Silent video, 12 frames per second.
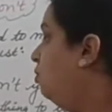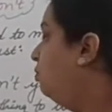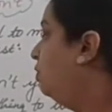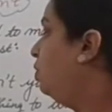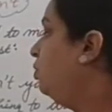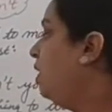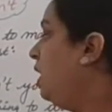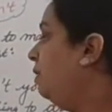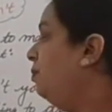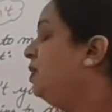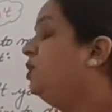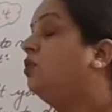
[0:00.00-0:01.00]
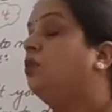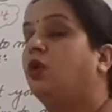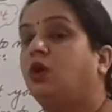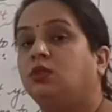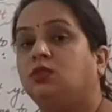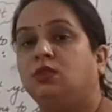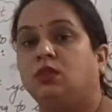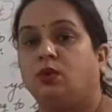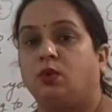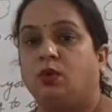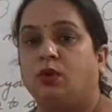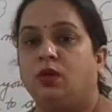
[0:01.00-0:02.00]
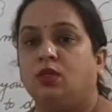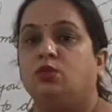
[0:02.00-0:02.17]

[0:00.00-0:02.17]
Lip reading: Would you help me to cross the road?